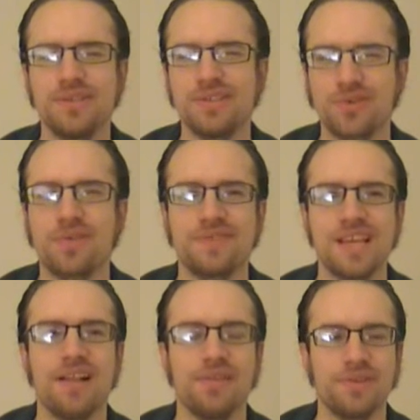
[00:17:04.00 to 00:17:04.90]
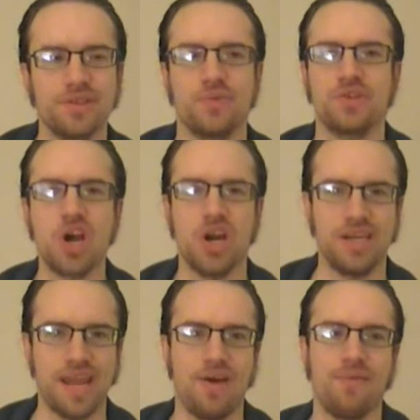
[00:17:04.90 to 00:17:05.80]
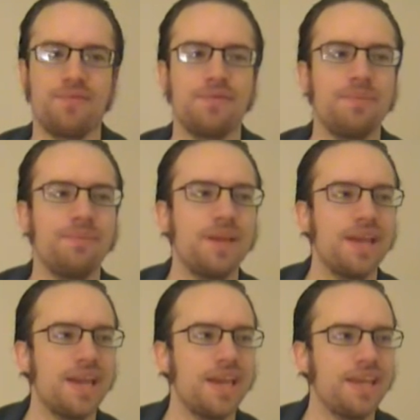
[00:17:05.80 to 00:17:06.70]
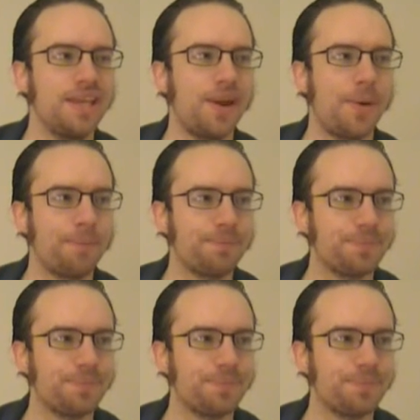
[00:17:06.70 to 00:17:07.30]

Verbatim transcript: can sort of tell that this was cut down from you know